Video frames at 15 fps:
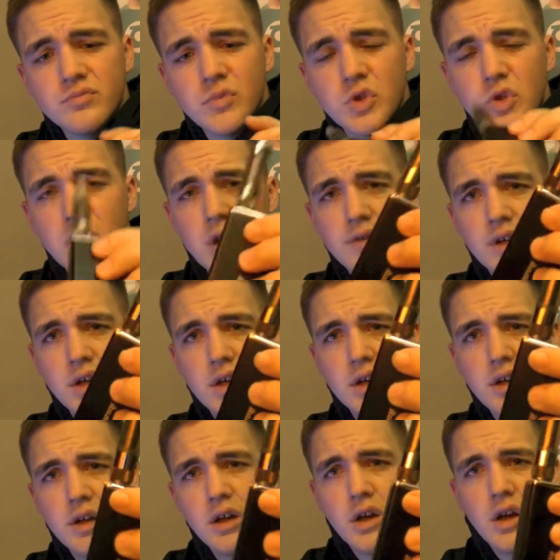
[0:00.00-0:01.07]
you have a
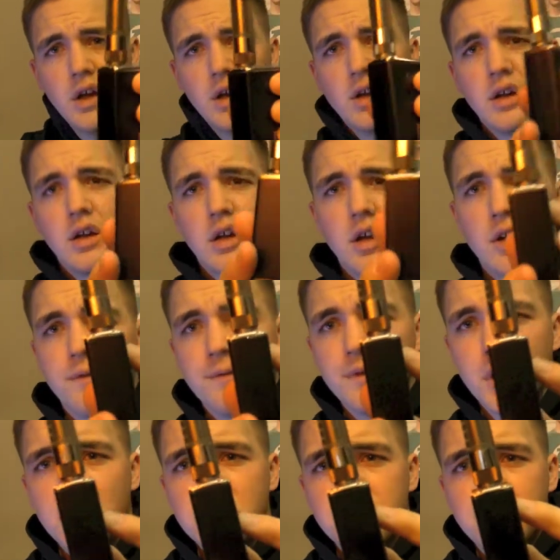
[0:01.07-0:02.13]

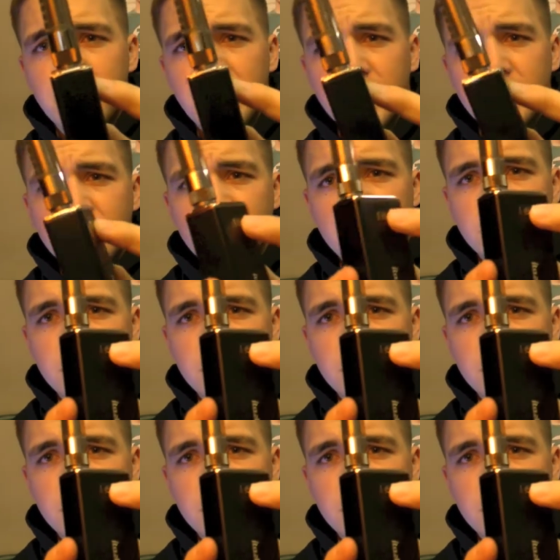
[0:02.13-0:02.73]
flush button,